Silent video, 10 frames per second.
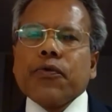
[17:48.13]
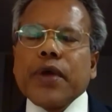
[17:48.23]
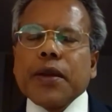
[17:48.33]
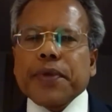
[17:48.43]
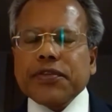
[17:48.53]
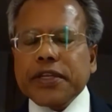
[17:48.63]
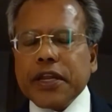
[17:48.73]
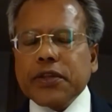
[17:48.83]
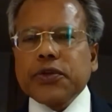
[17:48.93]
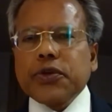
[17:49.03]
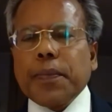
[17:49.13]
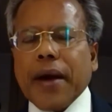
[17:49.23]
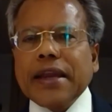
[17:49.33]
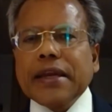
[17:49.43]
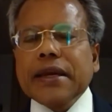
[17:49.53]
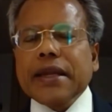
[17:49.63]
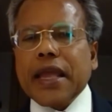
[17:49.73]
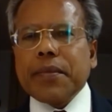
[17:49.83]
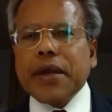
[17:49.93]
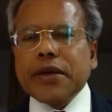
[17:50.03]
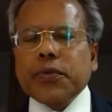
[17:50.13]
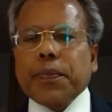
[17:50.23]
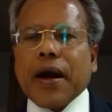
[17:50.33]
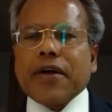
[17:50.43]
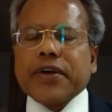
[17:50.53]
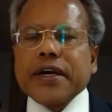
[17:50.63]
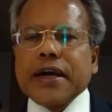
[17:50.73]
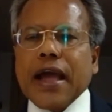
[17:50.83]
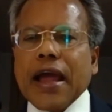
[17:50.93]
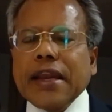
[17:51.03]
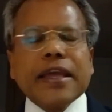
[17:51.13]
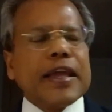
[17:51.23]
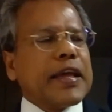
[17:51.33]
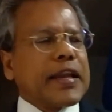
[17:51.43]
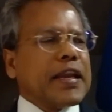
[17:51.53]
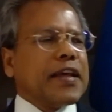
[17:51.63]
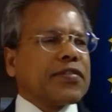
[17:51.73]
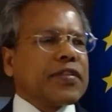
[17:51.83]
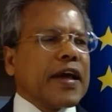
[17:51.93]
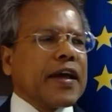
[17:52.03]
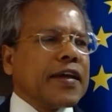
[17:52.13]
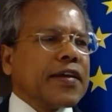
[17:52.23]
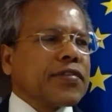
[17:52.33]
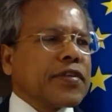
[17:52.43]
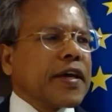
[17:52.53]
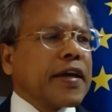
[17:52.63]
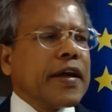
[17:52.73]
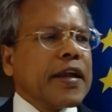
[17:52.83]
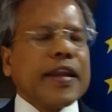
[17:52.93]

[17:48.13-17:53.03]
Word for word: when President Joe Biden came into power and he released the, his uh,